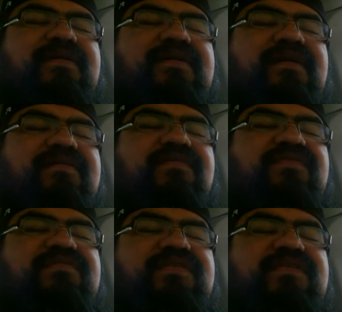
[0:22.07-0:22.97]
I don't know
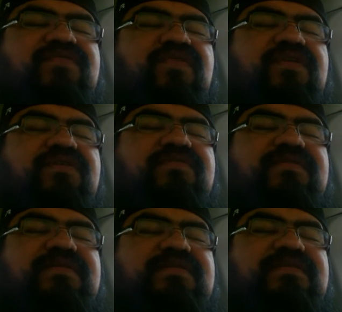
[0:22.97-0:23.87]
if you've seen his video,
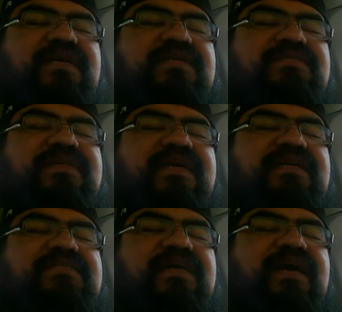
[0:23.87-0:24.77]
but he's
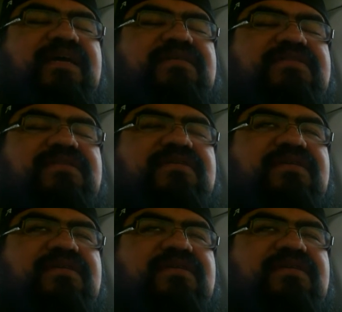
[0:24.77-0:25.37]
making a change,